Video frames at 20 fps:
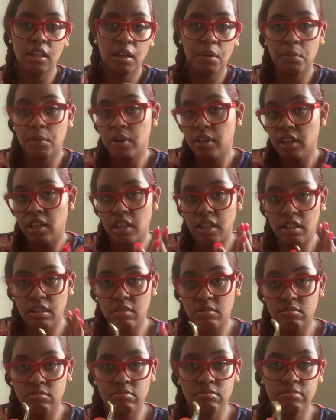I want in it.
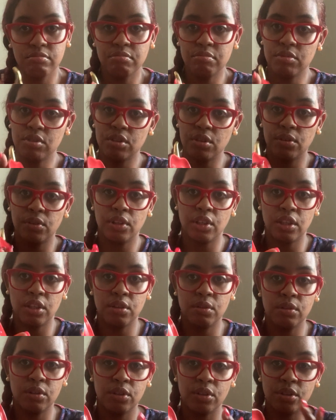So a
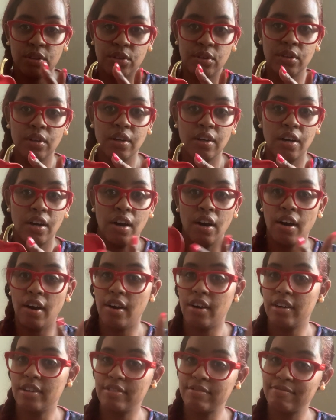cute little
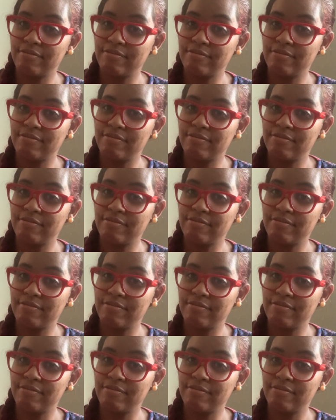heart.